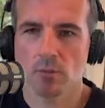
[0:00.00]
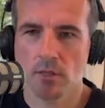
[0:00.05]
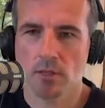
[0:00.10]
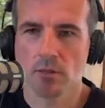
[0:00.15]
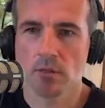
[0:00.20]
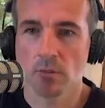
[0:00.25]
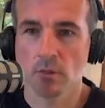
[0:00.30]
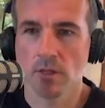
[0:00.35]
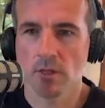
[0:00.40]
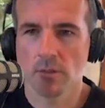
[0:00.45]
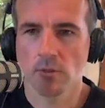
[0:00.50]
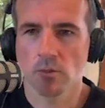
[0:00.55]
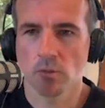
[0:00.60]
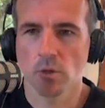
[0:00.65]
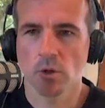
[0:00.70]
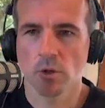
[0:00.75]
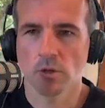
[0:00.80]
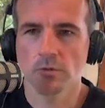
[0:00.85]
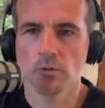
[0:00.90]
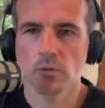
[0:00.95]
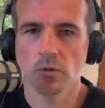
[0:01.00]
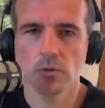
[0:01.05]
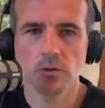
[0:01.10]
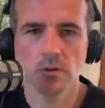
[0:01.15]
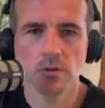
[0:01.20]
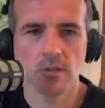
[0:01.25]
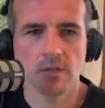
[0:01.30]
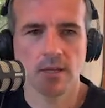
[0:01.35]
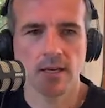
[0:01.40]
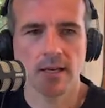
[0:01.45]
in the
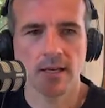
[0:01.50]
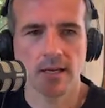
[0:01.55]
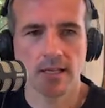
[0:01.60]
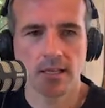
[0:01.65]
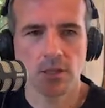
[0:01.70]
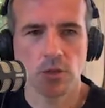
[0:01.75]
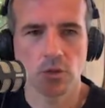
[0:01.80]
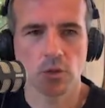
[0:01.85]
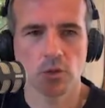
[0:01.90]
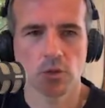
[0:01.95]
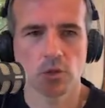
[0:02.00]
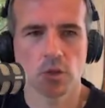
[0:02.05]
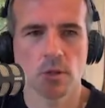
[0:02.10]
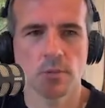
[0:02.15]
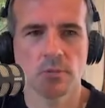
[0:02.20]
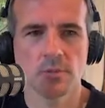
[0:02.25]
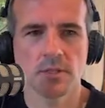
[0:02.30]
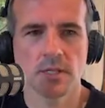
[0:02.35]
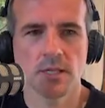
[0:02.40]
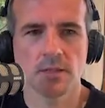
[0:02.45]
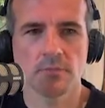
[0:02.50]
workforce and in your jobs.